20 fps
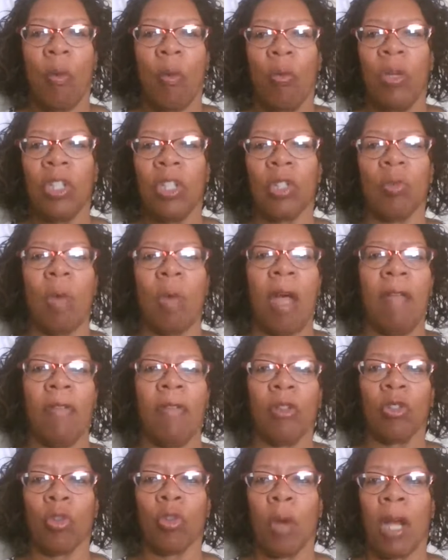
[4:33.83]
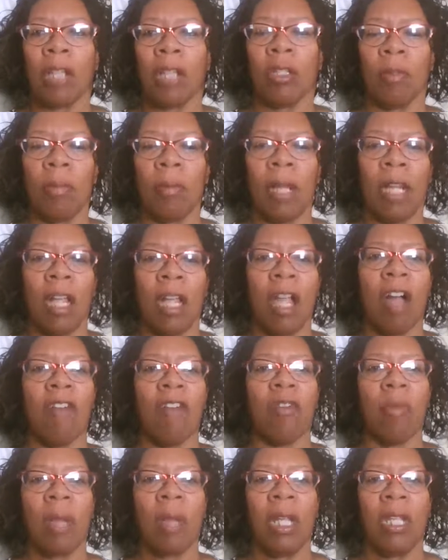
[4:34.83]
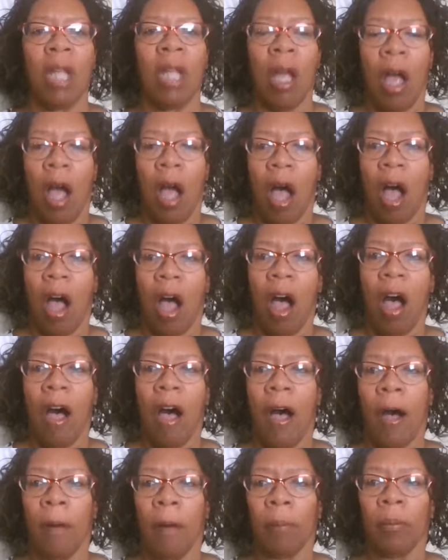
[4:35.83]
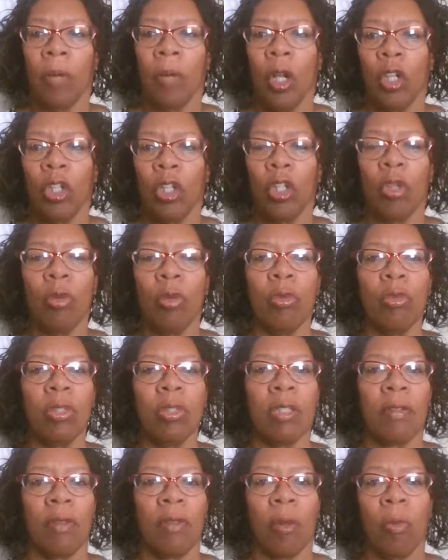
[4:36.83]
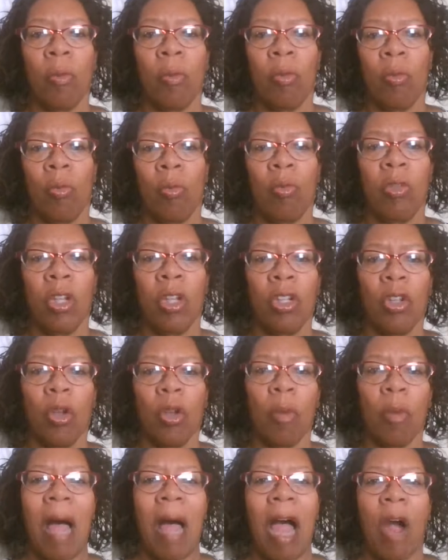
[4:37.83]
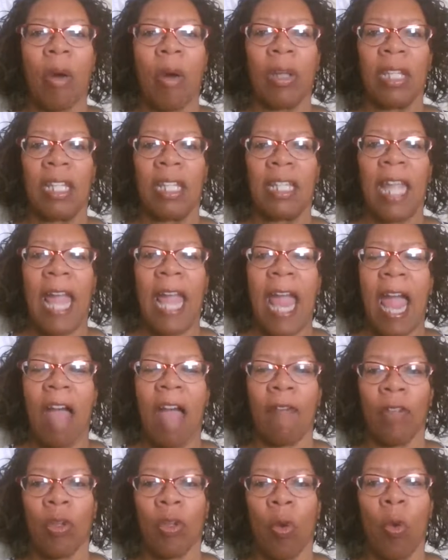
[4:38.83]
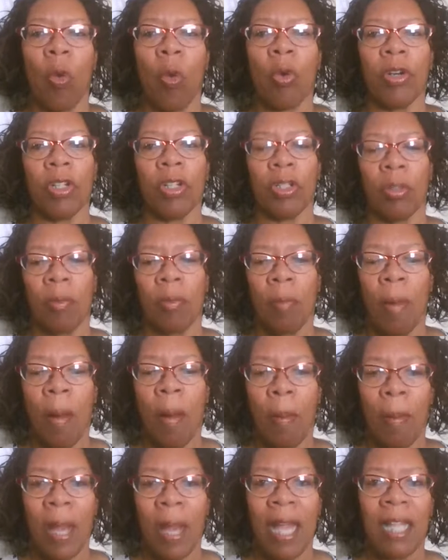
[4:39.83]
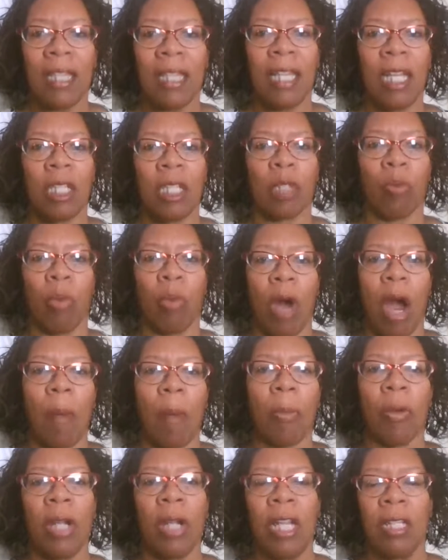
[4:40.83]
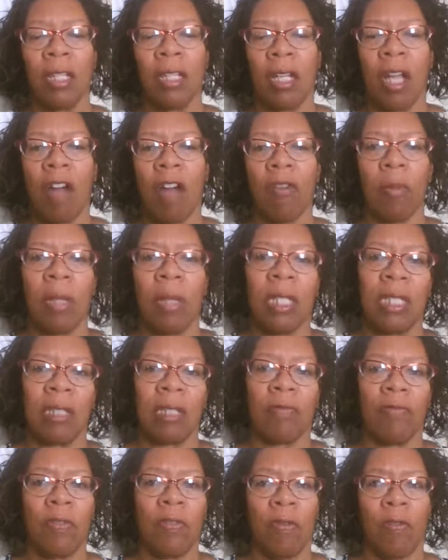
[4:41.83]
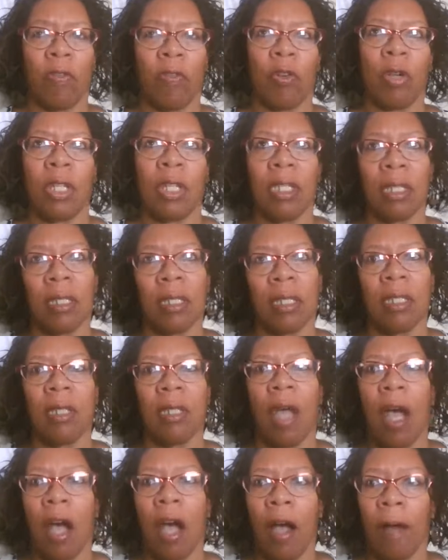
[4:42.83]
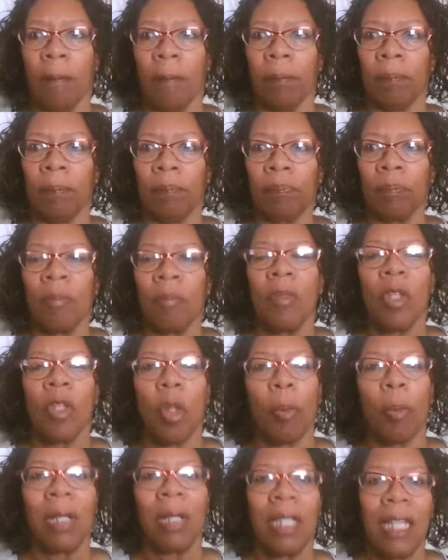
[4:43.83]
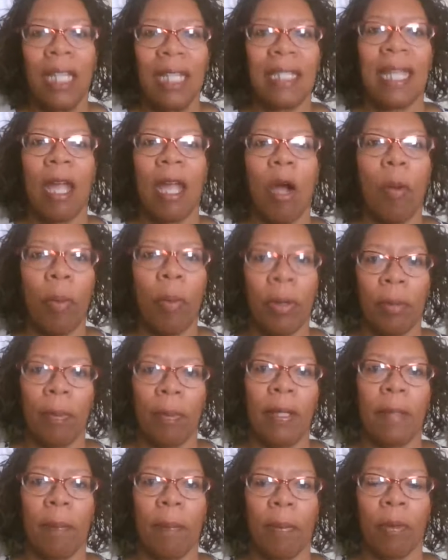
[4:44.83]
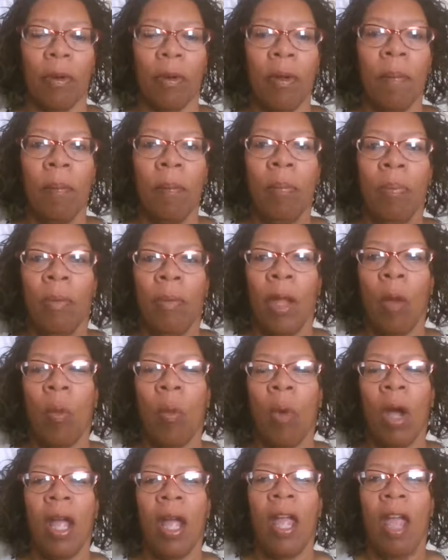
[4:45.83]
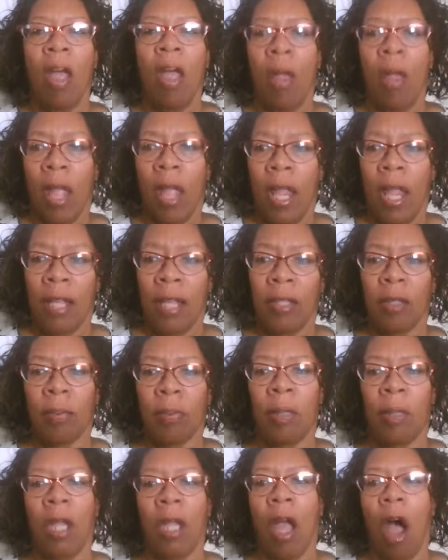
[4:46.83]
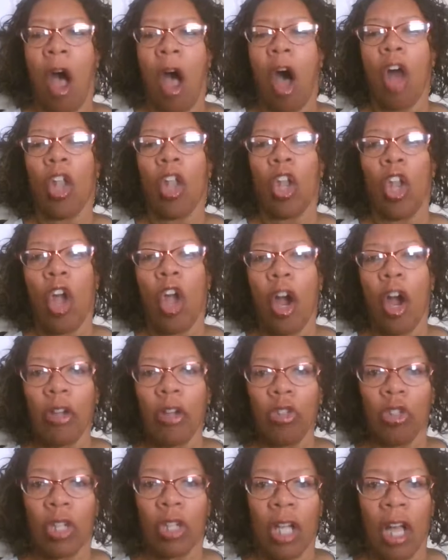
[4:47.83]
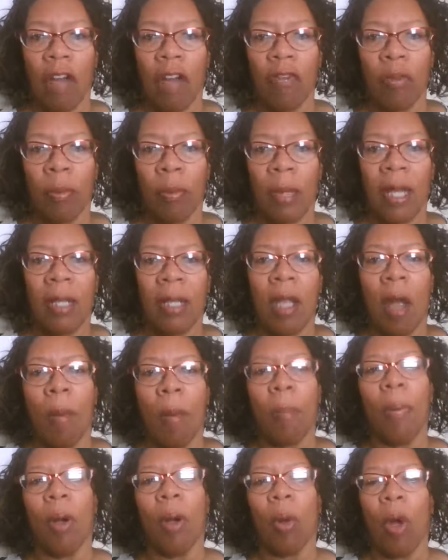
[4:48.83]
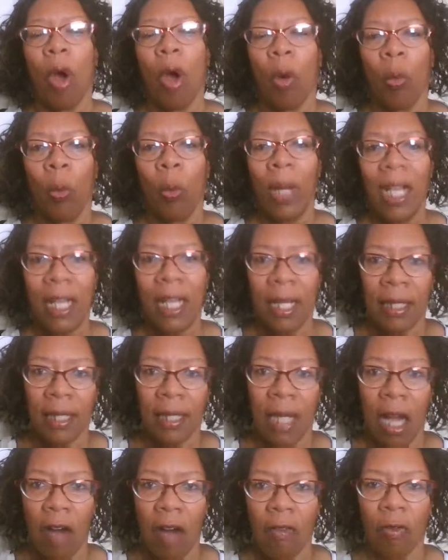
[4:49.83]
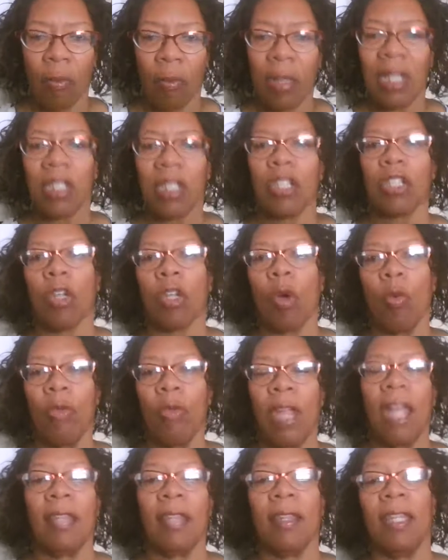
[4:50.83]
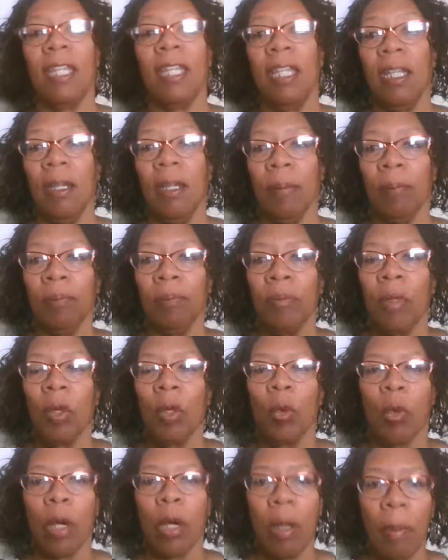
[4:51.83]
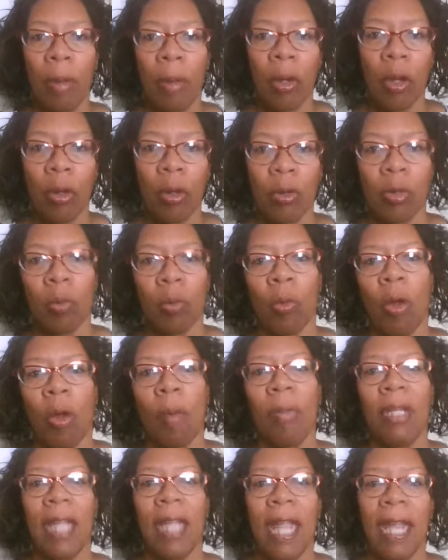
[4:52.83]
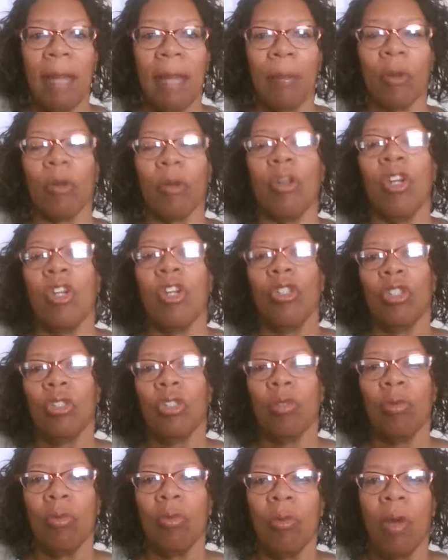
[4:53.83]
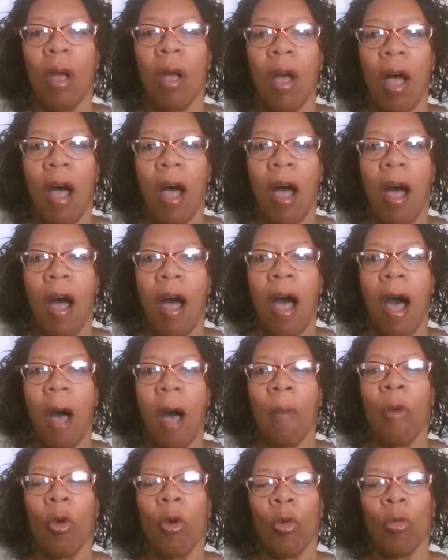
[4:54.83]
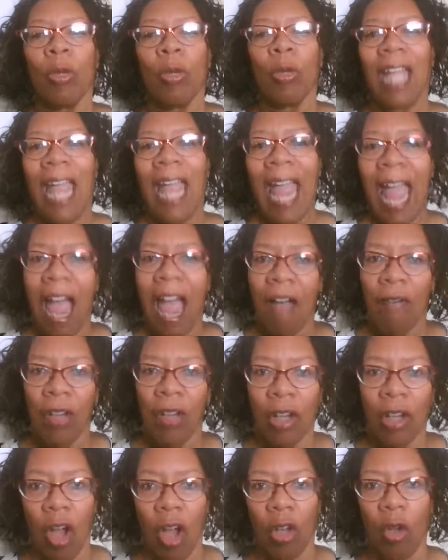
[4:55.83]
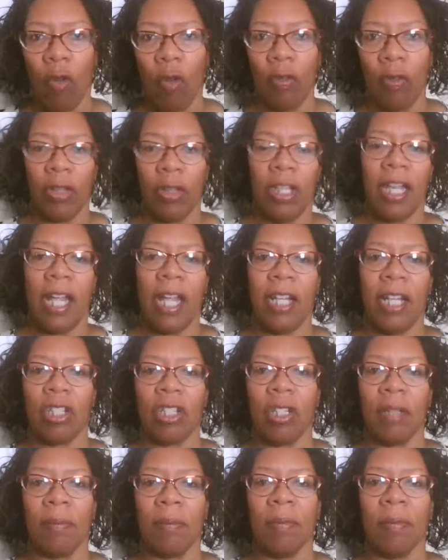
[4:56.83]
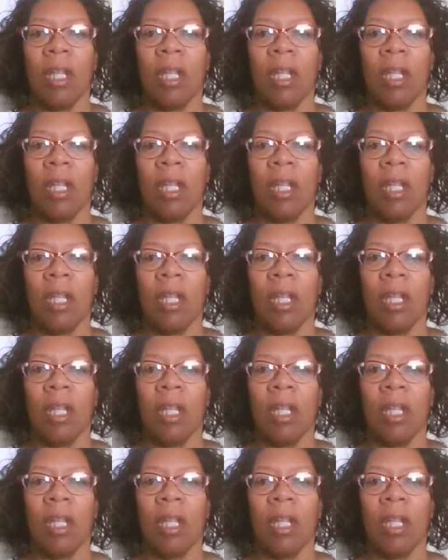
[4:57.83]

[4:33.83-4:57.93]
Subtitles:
reason why they're trying to make government lose the little power that they have in order to make things proper in the government. For instance, to police helping people, they want it to be a larger government, but a weakened government, so that the criminals will be able to wreak havoc all over the nation.